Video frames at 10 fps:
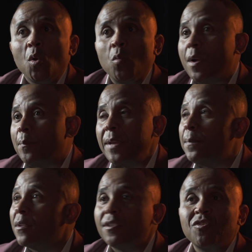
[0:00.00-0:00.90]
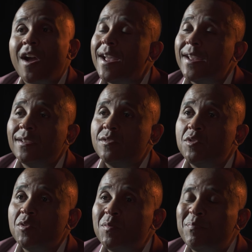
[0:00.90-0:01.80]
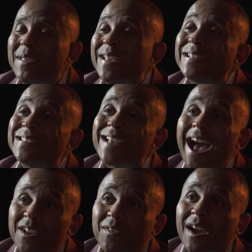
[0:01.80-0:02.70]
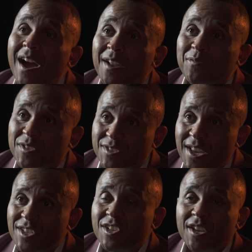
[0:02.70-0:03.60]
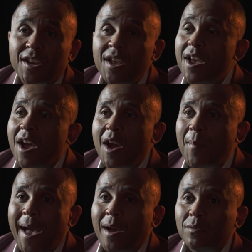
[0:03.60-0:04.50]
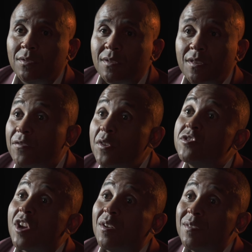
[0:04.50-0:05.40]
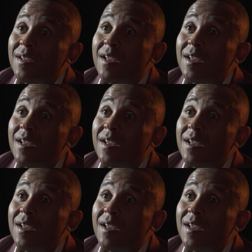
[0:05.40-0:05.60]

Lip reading: where people are trying to be inside of a conversation about the future.